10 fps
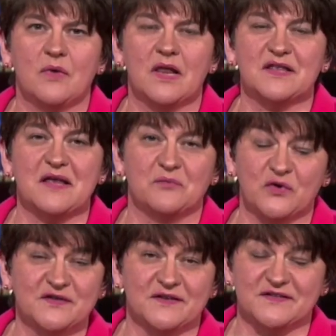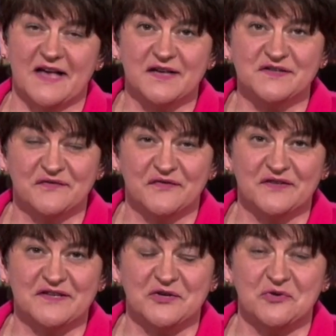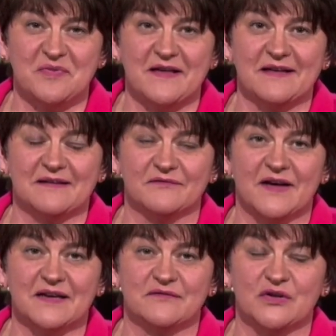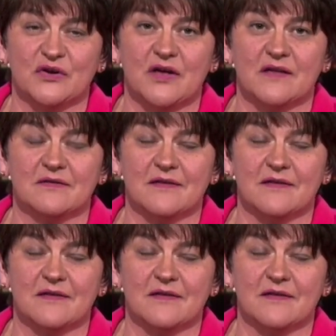Well, it wasn't a disaster for the DUP, and in fact, if you look at